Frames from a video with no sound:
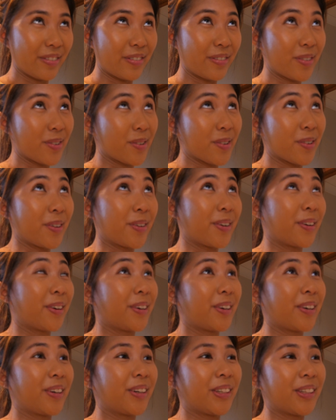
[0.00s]

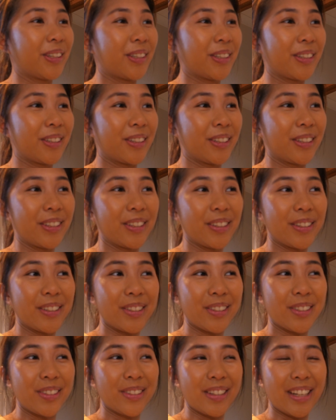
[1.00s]
for
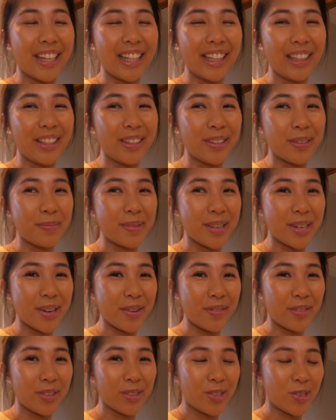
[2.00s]
a little bit
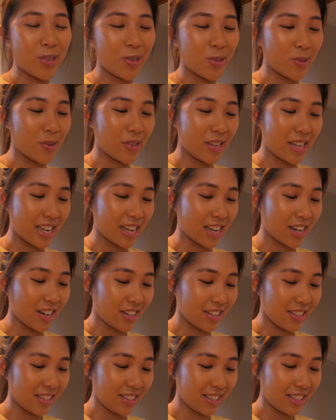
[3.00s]
over 2
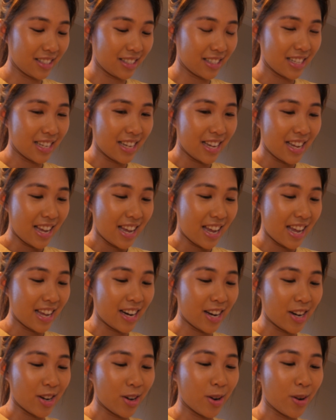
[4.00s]
years, and
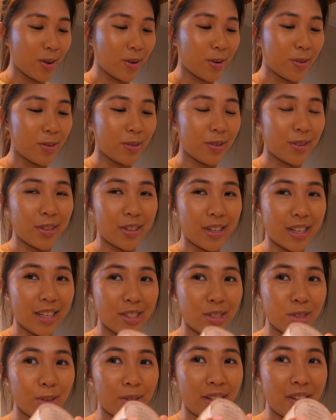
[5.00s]
I know
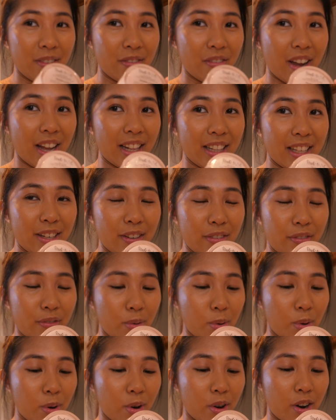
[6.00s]
it's only valid
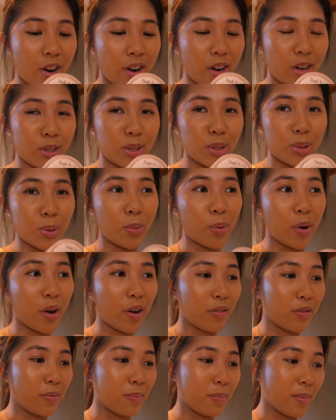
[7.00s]
for
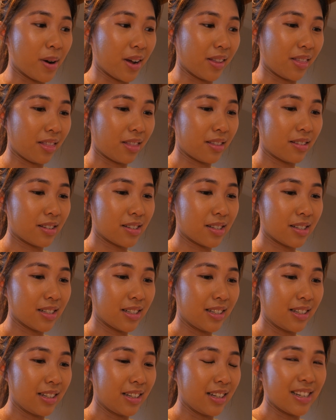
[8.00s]
12 months.
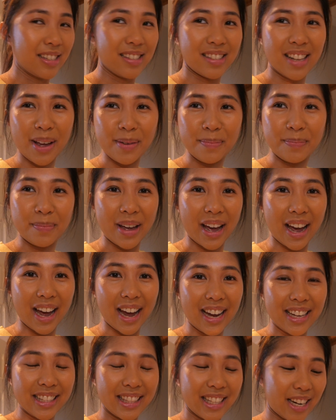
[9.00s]
Is that
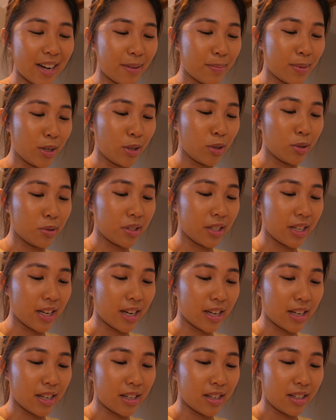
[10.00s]
bad that I've been using
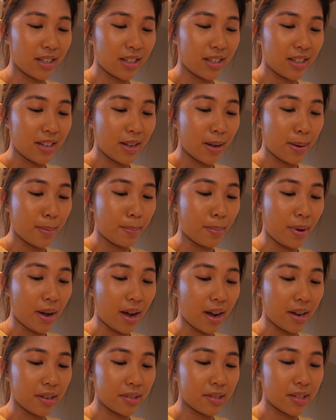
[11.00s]
it
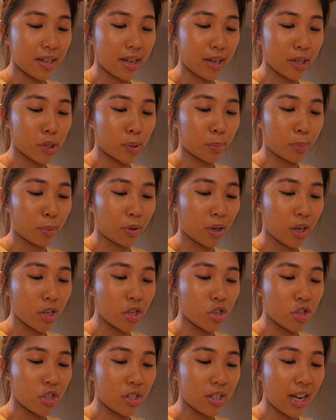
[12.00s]
past the
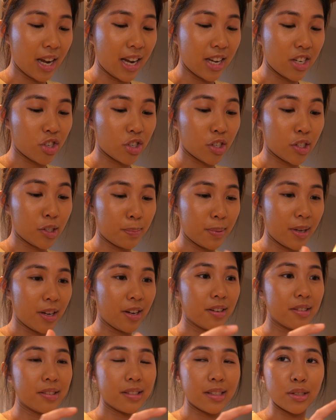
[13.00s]
expiration date? Just
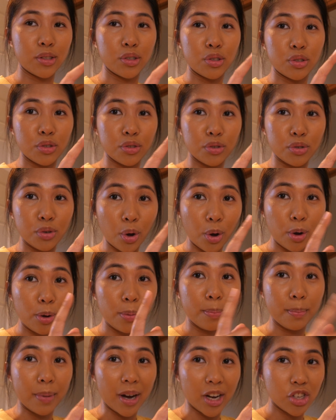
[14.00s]
because there's so
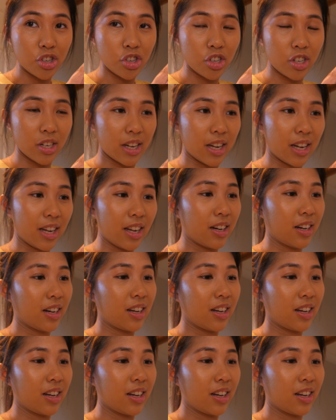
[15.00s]
much in it.